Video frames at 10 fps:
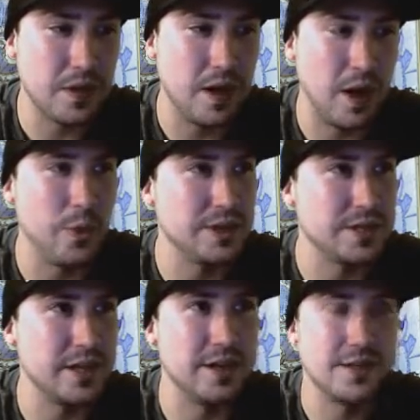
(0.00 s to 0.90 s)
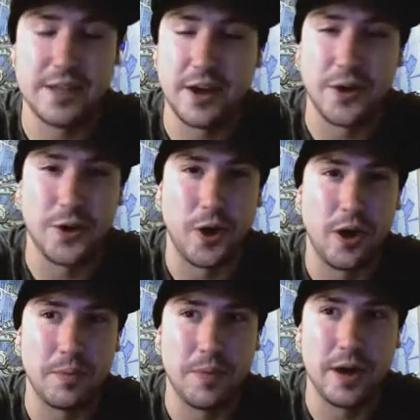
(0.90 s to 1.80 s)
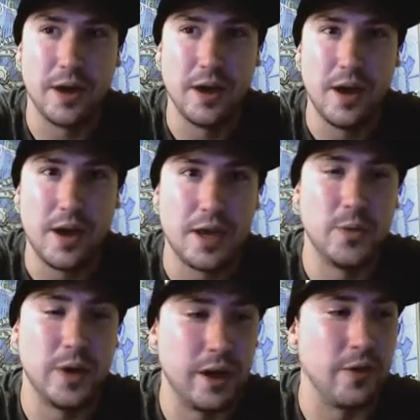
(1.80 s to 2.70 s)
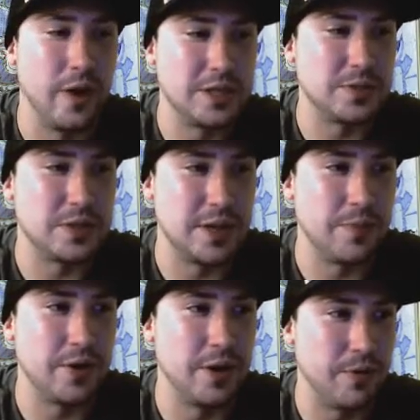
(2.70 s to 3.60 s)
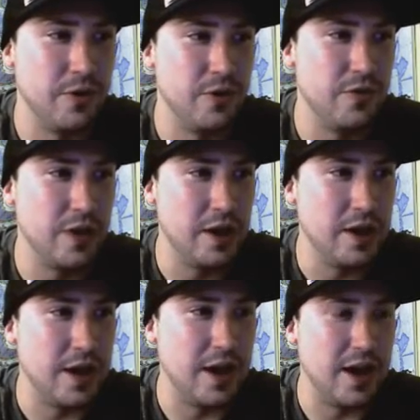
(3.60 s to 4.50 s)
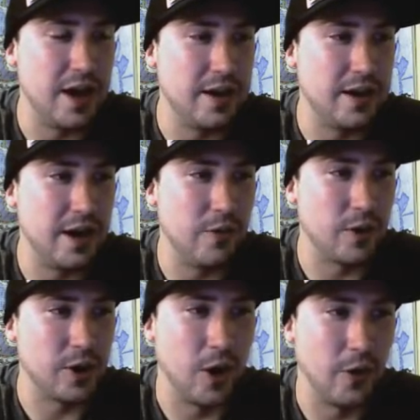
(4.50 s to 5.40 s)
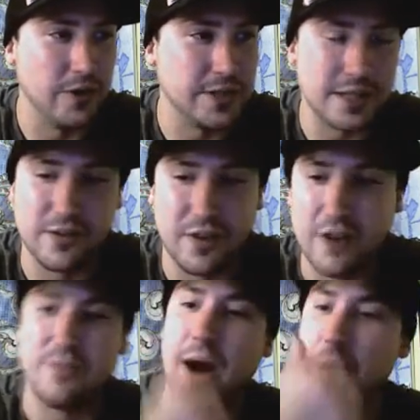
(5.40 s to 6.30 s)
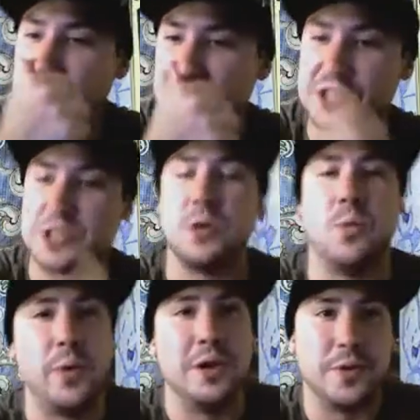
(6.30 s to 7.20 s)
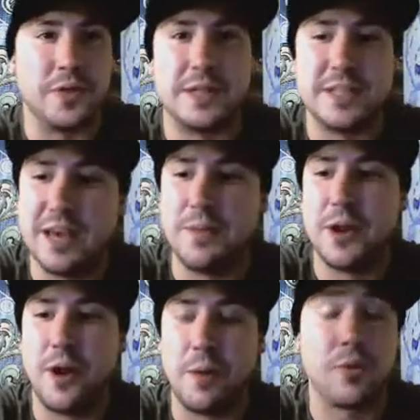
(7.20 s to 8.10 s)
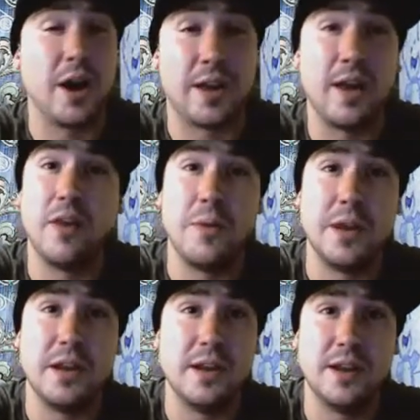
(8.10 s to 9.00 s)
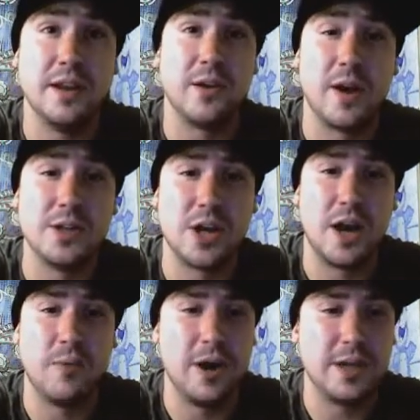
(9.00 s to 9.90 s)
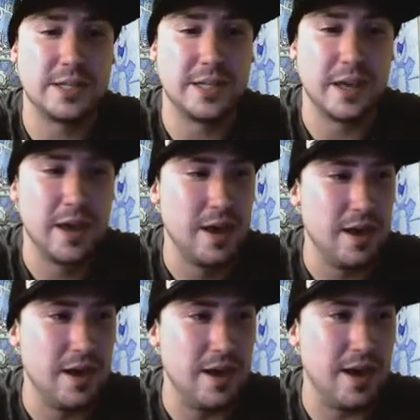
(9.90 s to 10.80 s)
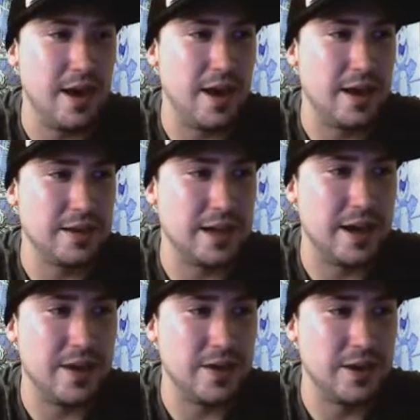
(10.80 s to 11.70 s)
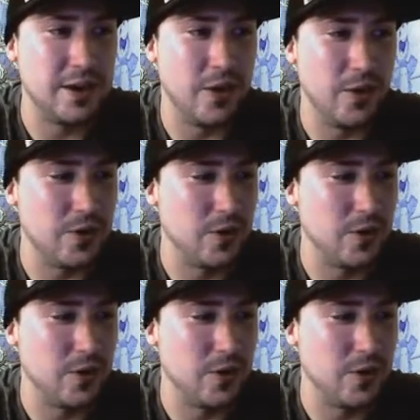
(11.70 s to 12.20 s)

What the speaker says: wouldn't say as the underdog, but he went into the race with something to prove. And regardless of my position and what we do with the team, I'm proud of Caleb. He did a great job racing. And, you